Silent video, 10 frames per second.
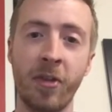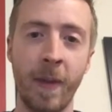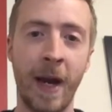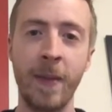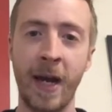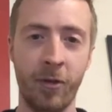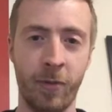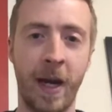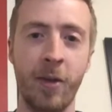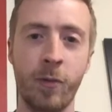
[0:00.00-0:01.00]
So
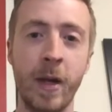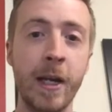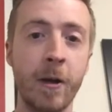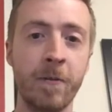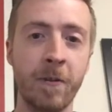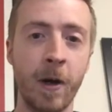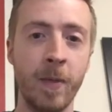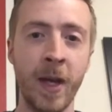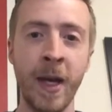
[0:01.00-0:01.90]
that's really good fun.